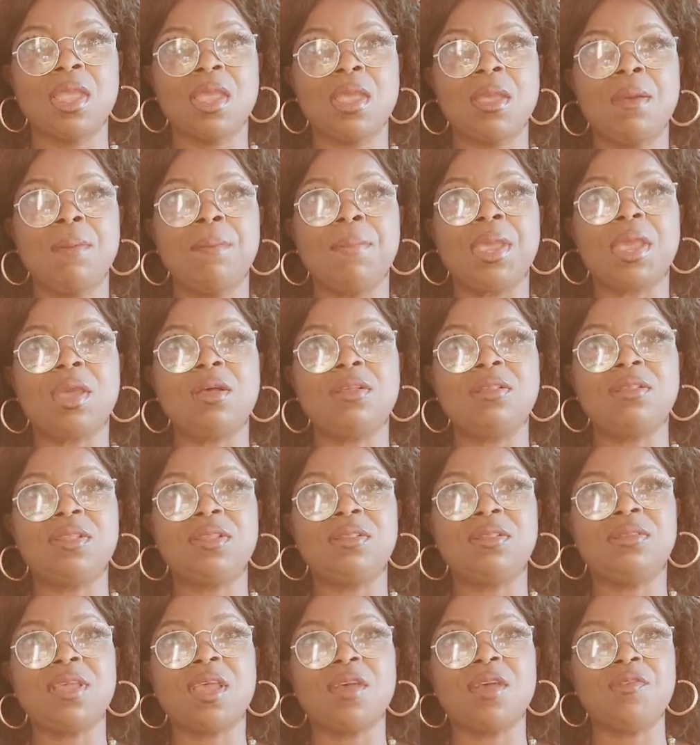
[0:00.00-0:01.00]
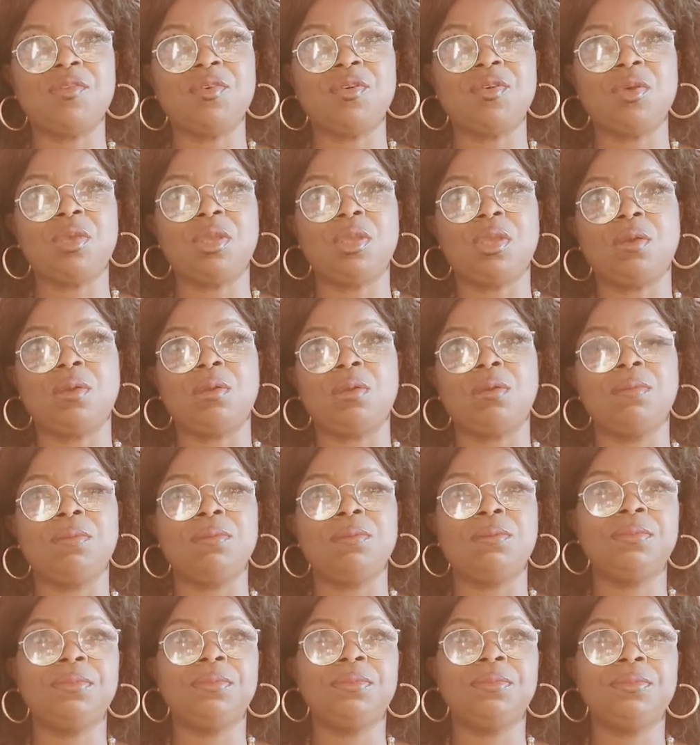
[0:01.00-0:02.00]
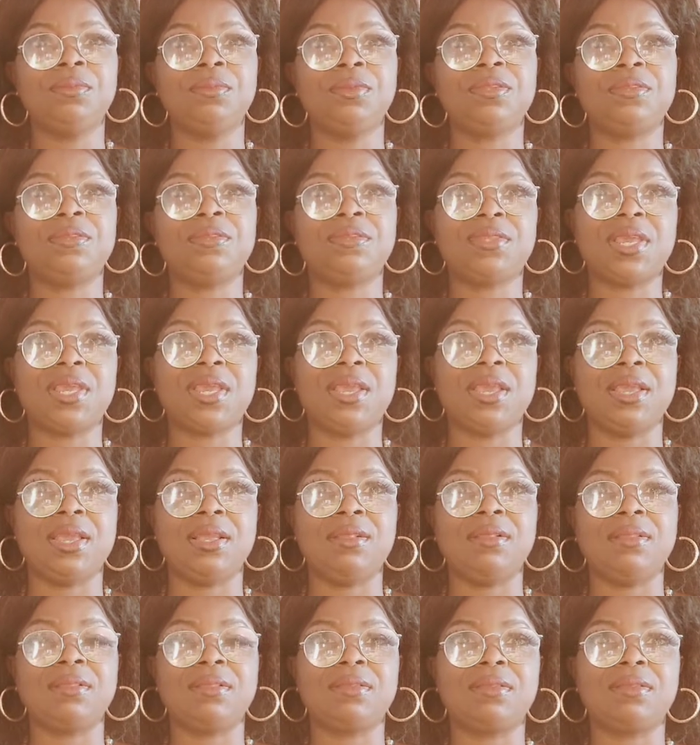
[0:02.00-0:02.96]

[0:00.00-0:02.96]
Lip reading: Because the devil said,